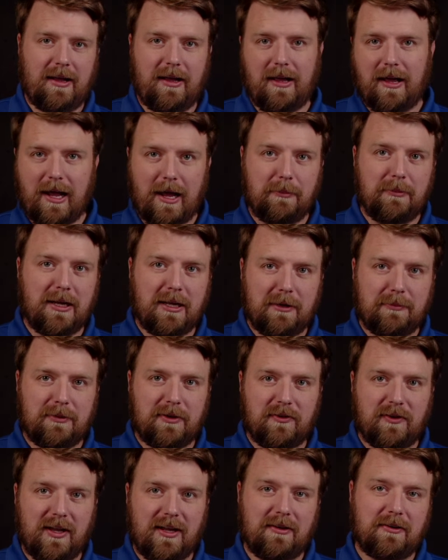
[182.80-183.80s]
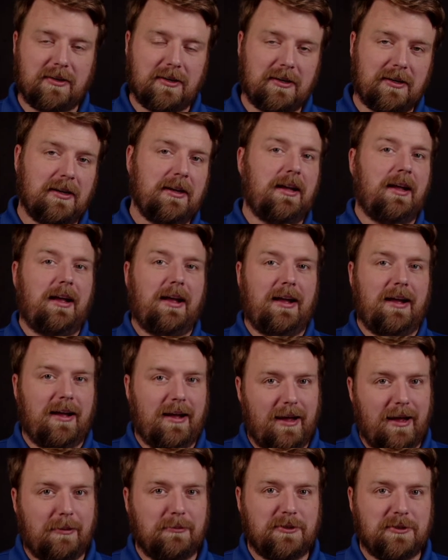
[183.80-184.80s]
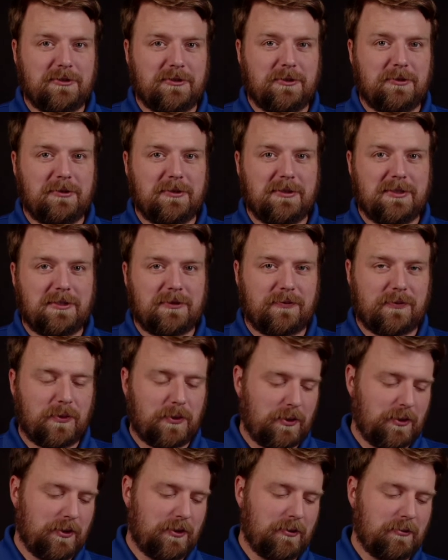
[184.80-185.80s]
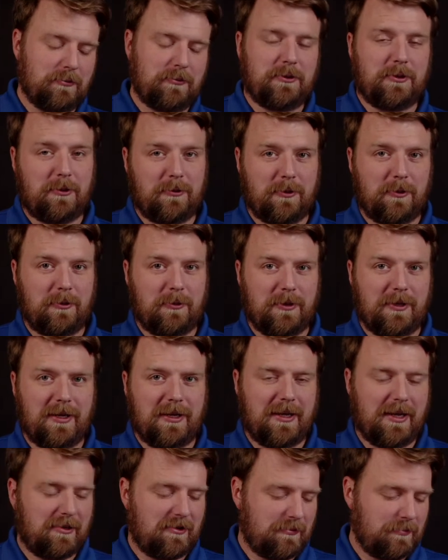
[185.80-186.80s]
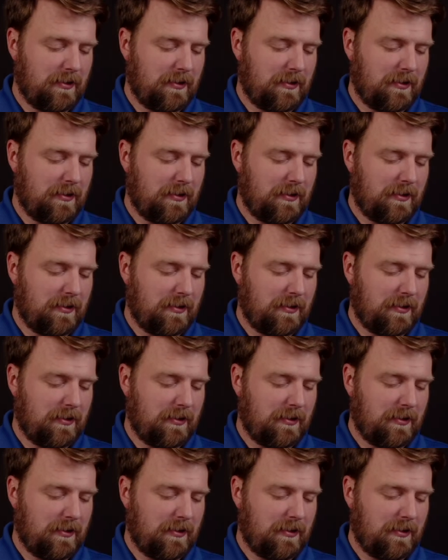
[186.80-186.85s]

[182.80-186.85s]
I'm not a presenter. I'm just doing this for you. Don't hold it against